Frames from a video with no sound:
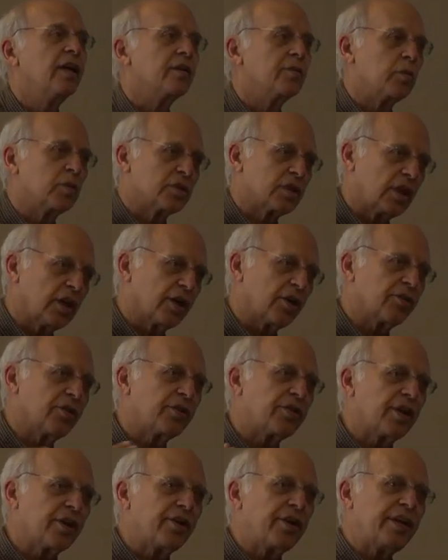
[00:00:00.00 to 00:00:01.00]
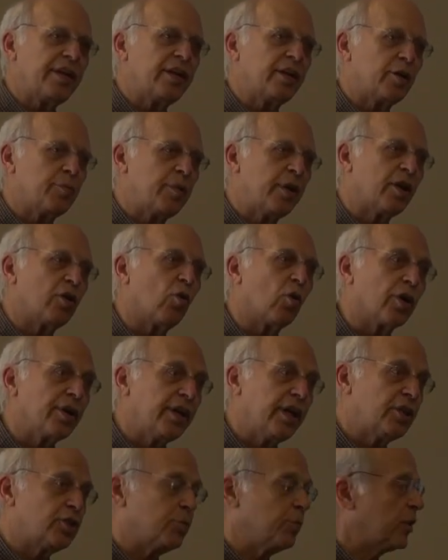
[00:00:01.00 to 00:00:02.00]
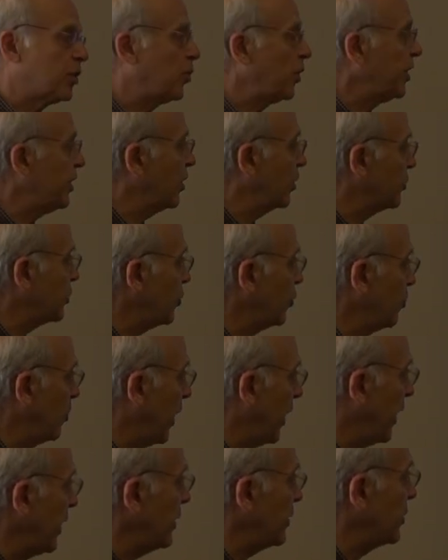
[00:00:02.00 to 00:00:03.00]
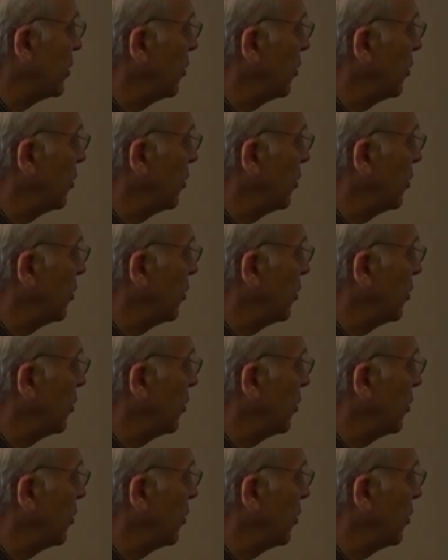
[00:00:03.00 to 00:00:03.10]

It was clear that there needed to be coordination between those two bodies.